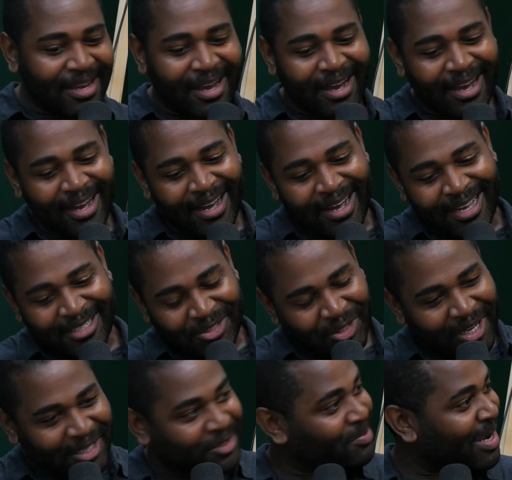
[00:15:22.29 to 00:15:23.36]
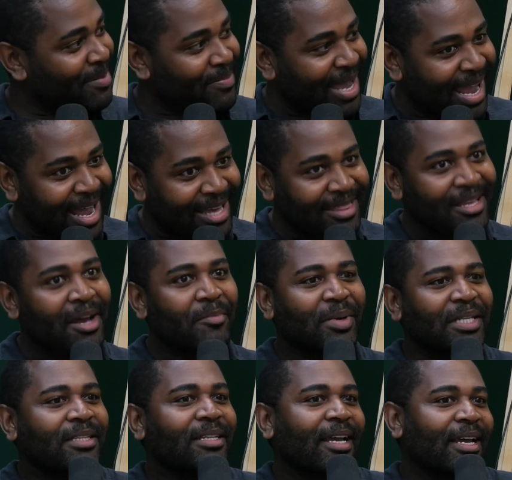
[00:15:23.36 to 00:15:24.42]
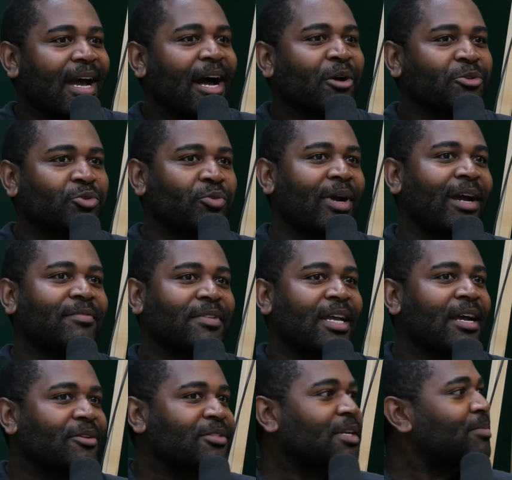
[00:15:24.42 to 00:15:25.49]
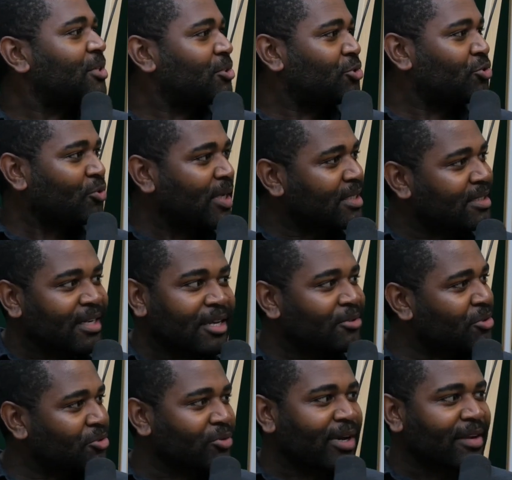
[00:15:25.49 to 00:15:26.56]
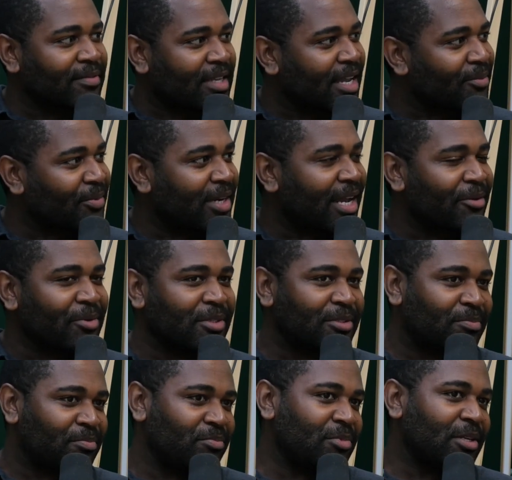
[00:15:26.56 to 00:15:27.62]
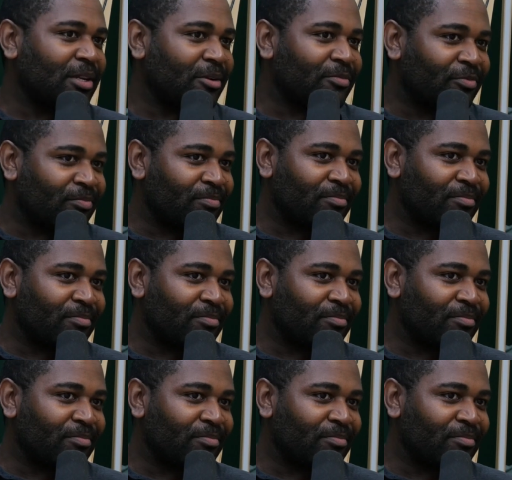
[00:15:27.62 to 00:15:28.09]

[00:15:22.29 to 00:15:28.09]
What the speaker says: I changed my path, but like I'll drive down some of the streets that I used to drive down when I was, you know,